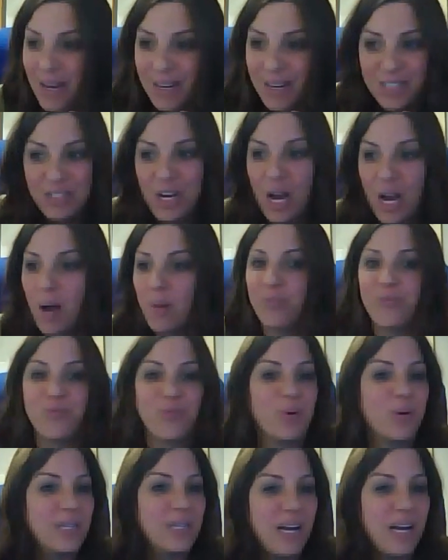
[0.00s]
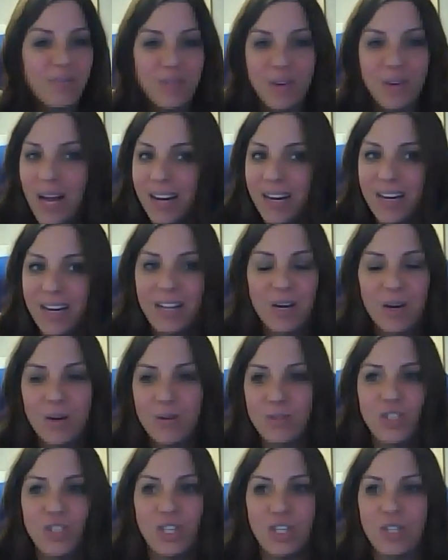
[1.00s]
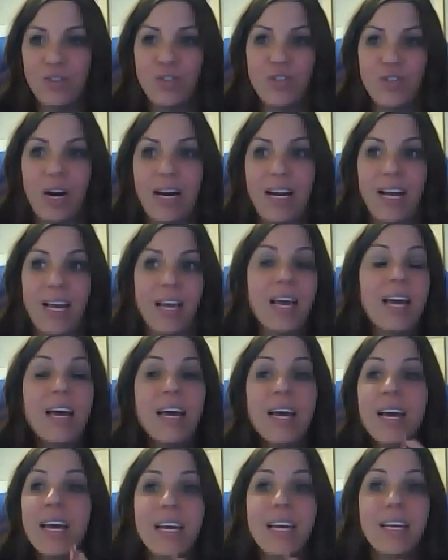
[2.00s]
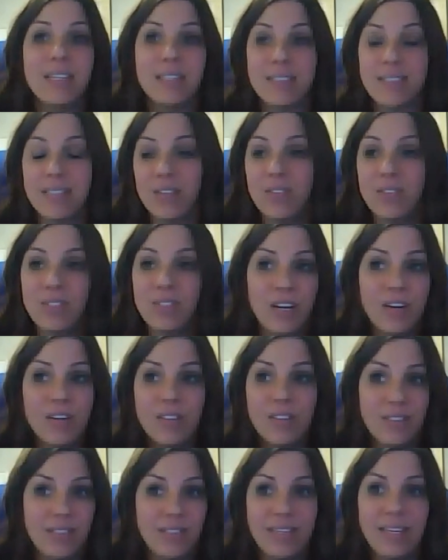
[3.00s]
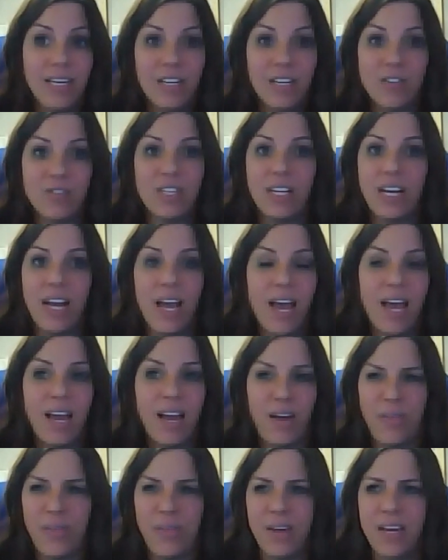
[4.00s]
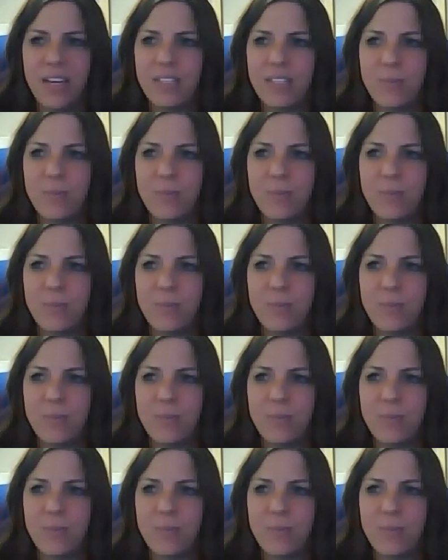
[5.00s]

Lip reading: had a job before, never had any coaching or training. He is still here today. I think